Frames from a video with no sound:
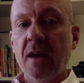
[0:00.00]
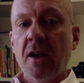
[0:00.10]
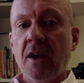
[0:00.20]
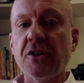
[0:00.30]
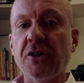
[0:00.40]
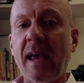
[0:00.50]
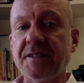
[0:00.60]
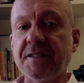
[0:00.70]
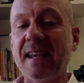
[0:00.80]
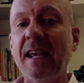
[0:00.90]
So
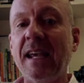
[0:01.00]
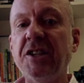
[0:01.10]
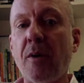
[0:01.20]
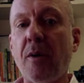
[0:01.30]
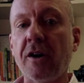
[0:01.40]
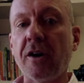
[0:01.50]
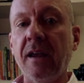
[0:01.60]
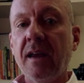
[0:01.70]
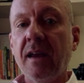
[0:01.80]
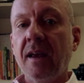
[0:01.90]
yes, each party
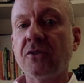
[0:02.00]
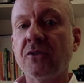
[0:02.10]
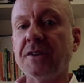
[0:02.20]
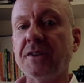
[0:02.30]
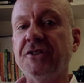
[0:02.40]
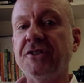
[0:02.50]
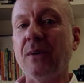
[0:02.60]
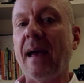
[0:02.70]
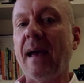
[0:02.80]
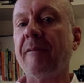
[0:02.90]
is going to do
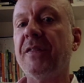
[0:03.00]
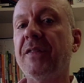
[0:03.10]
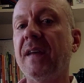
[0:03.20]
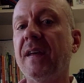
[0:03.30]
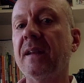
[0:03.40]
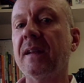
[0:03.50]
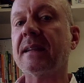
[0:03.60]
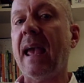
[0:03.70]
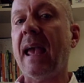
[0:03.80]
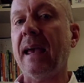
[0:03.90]
everything that it
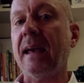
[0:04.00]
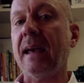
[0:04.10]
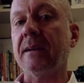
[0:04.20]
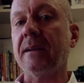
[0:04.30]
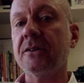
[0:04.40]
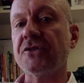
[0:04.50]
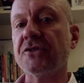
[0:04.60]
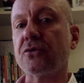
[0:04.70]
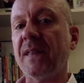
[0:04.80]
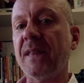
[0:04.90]
can to
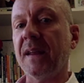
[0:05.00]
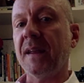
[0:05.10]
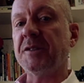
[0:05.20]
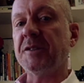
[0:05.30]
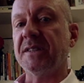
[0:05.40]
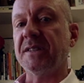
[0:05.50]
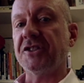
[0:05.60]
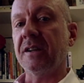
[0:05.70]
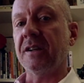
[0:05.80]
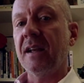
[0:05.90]
strengthen its
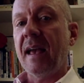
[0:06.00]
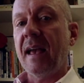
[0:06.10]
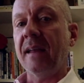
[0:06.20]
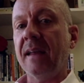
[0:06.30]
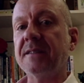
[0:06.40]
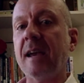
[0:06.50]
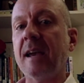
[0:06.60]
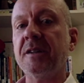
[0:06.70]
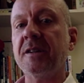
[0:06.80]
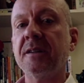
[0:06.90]
position and
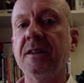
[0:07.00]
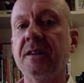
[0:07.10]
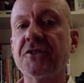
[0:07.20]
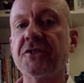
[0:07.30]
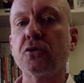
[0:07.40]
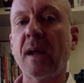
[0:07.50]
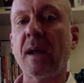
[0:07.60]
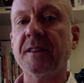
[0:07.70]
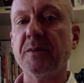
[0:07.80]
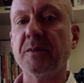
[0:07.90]
attempt to
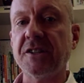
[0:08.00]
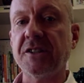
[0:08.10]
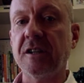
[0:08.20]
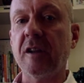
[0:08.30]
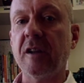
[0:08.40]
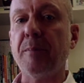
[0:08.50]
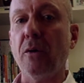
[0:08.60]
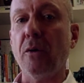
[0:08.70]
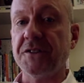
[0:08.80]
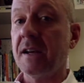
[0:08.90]
discredit the position of their
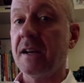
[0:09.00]
opponents.